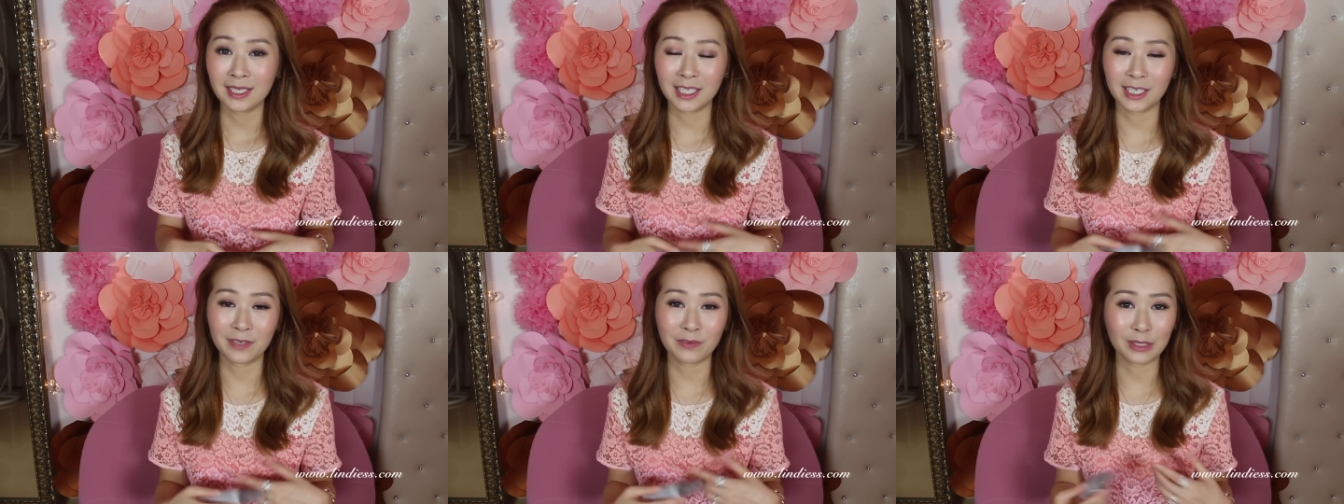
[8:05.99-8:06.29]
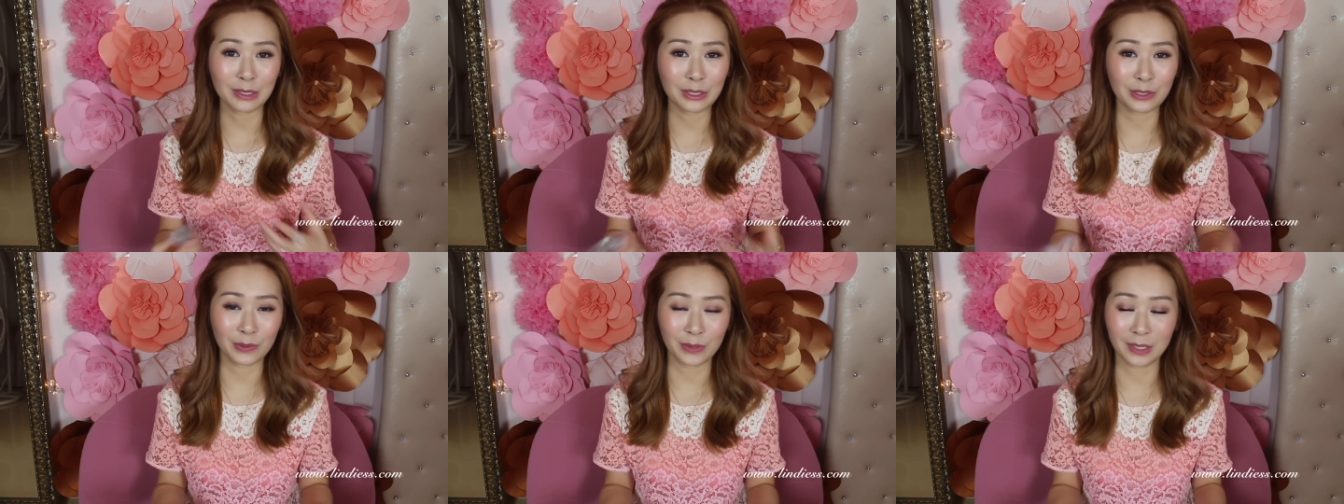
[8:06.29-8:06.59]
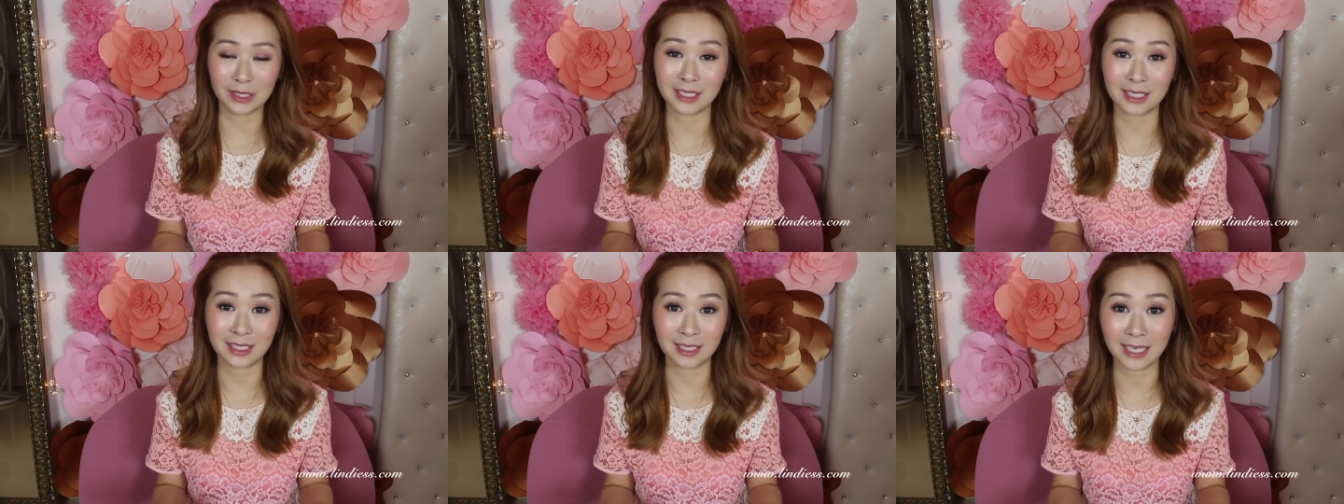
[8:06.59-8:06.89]
even though
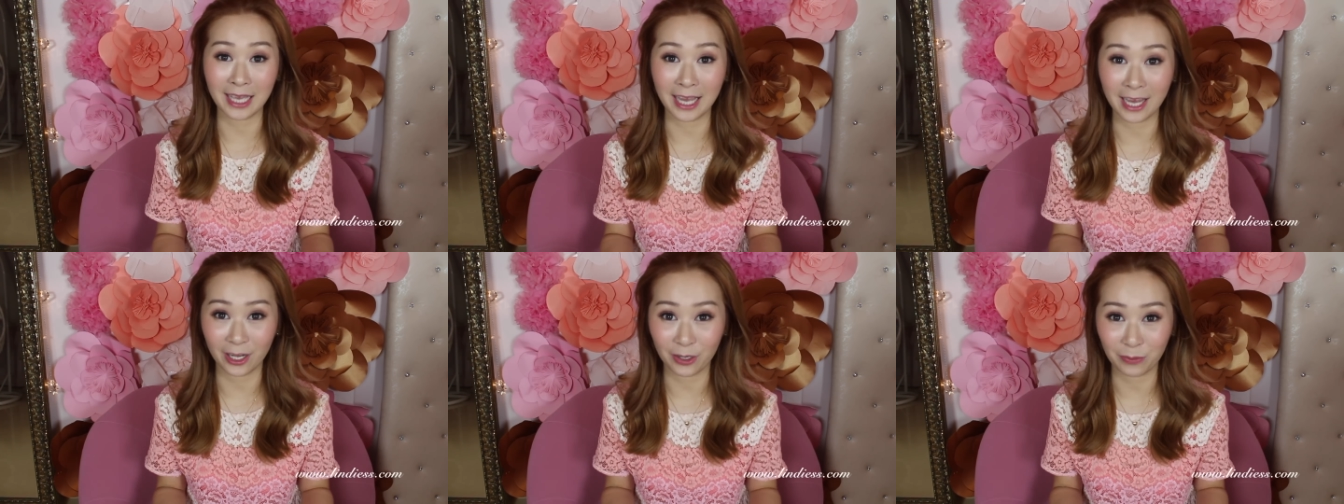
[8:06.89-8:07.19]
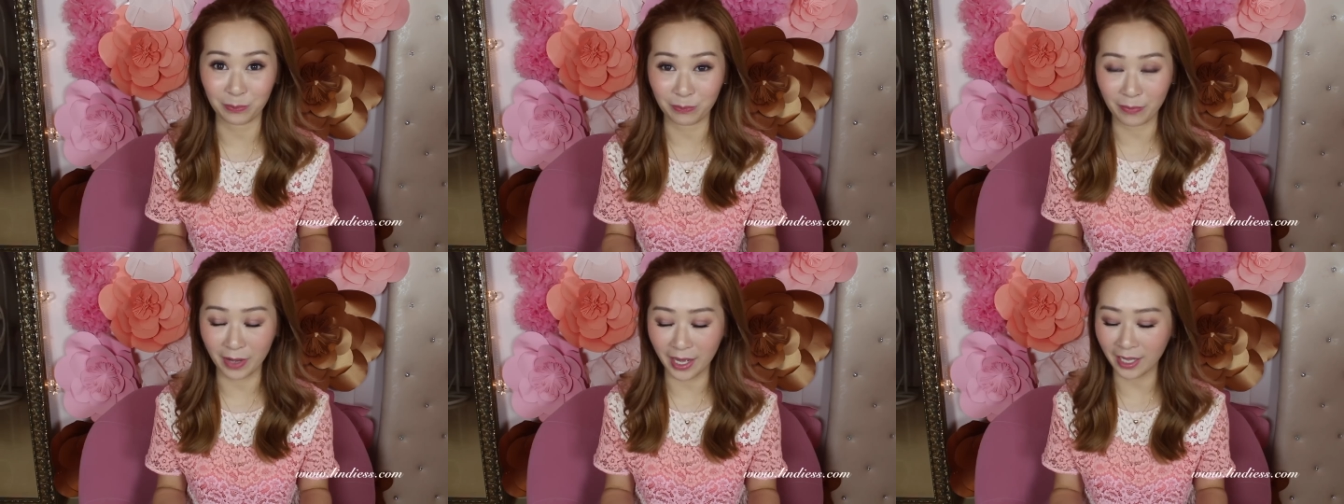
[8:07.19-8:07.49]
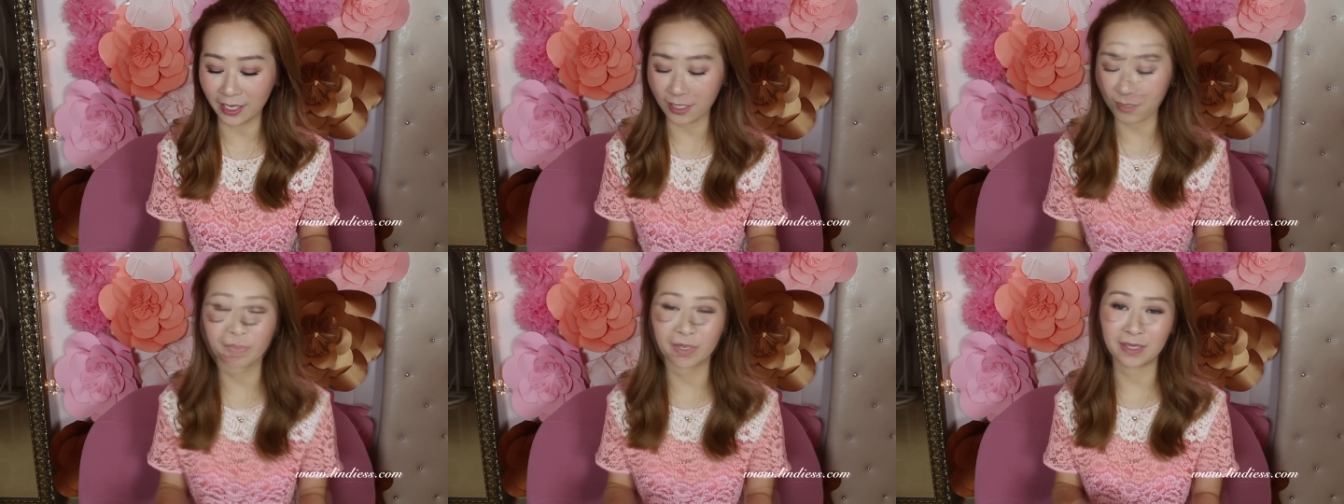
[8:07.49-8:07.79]
it didn't help
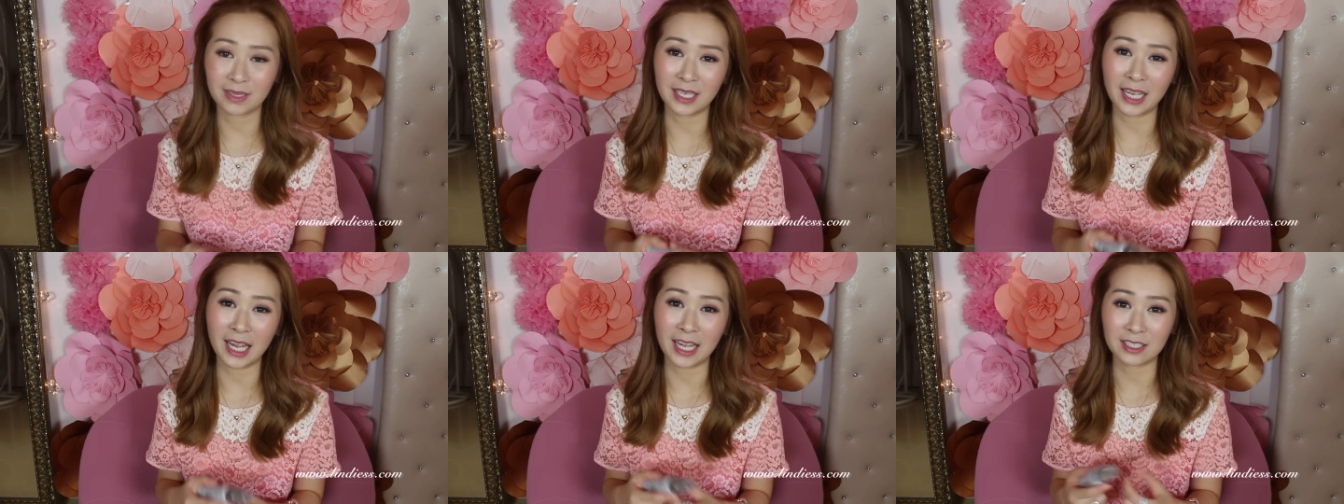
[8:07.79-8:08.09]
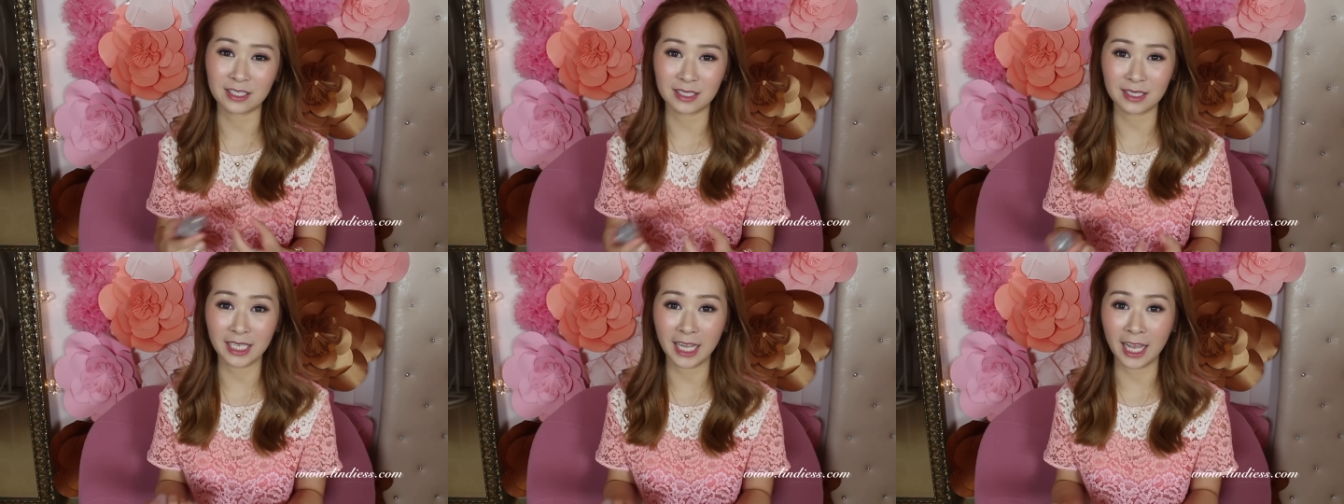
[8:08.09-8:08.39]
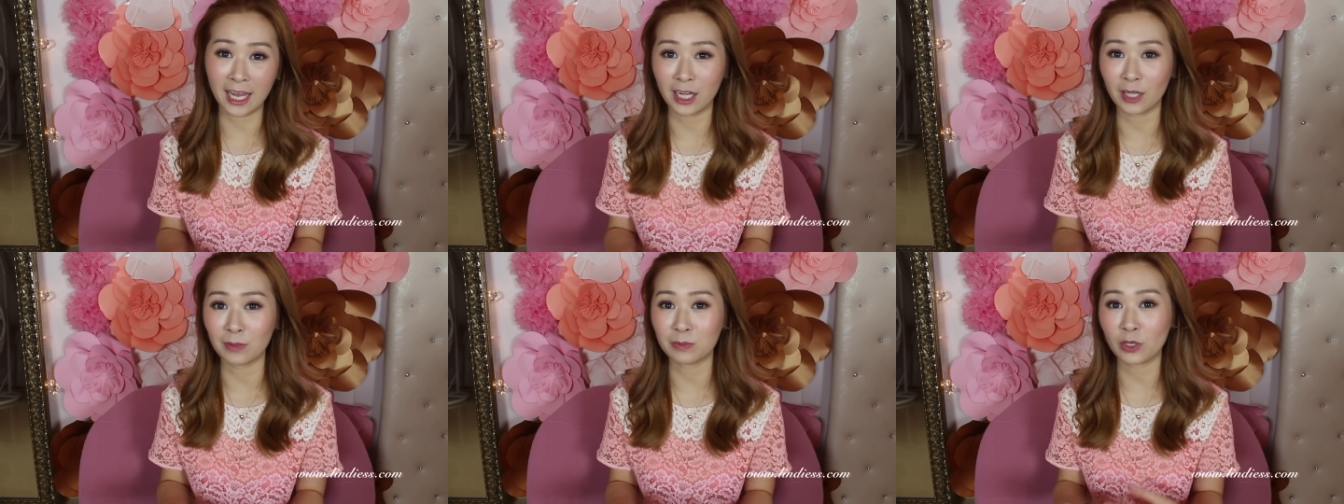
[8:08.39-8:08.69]
mine but they actually
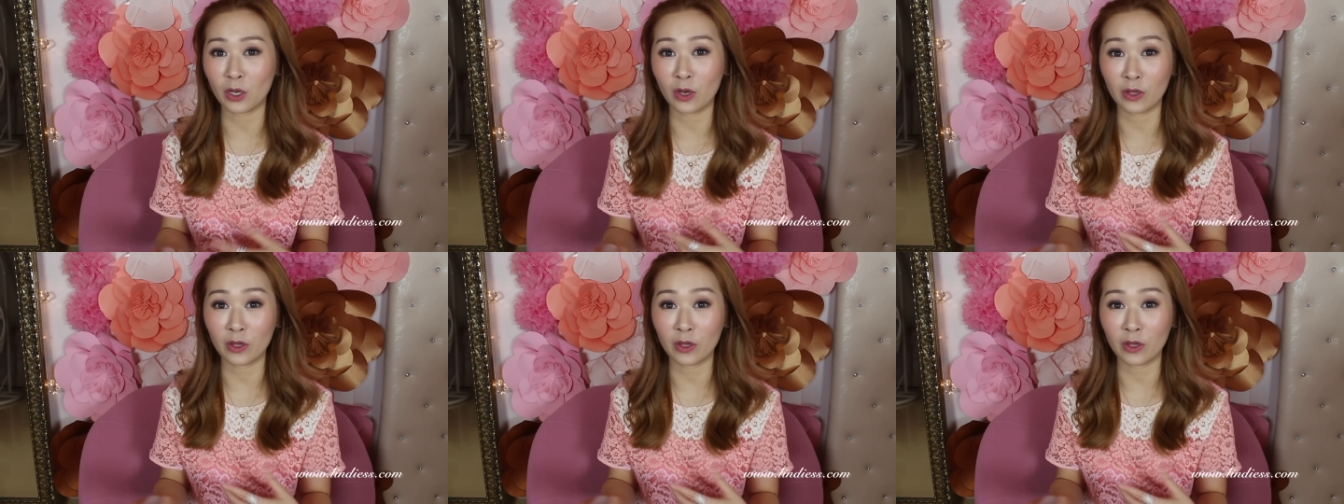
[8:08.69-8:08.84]
helped